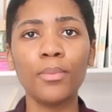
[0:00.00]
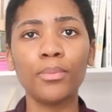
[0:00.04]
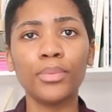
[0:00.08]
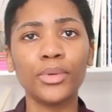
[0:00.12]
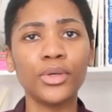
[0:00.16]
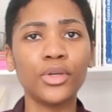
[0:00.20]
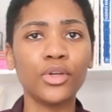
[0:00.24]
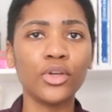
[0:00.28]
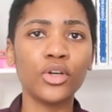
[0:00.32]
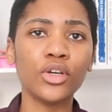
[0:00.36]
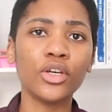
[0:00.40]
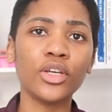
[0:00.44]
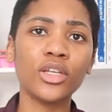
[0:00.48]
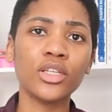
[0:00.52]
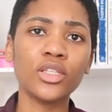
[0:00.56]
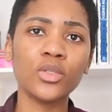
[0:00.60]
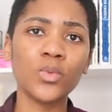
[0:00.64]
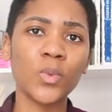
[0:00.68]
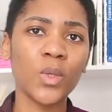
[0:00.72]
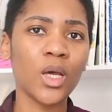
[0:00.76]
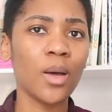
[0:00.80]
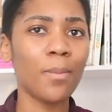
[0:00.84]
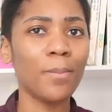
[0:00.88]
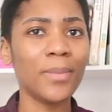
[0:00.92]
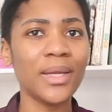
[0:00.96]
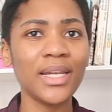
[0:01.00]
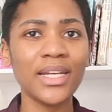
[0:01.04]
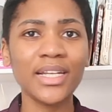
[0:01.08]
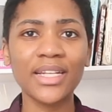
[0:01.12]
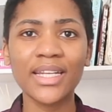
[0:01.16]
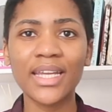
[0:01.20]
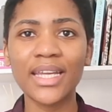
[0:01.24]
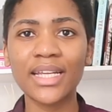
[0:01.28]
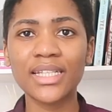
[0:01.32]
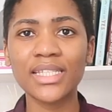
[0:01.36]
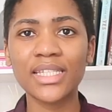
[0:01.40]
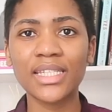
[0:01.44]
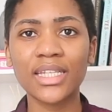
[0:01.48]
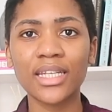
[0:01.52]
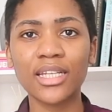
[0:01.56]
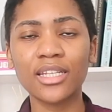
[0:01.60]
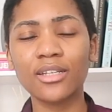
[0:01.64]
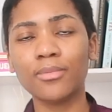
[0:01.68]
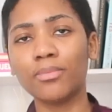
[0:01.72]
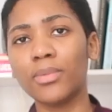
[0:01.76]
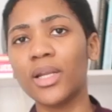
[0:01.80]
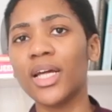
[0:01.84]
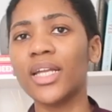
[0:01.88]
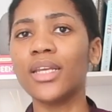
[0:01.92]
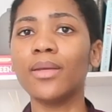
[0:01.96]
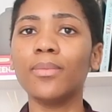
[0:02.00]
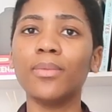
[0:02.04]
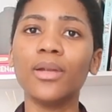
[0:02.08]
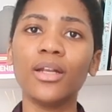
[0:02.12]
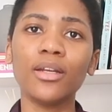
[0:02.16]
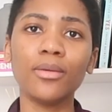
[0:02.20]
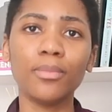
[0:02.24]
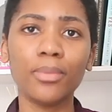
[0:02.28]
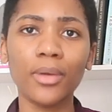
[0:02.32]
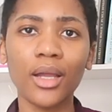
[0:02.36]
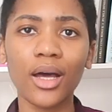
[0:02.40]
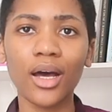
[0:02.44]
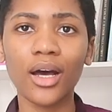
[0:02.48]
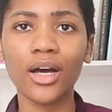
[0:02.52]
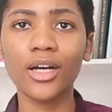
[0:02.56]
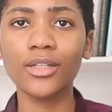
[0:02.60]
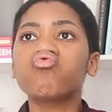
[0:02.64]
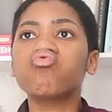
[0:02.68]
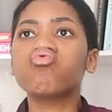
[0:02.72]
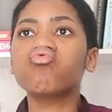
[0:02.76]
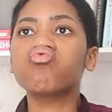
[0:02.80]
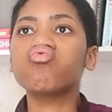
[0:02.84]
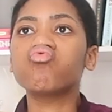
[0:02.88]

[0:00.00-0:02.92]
because we are melanated, bloody blah.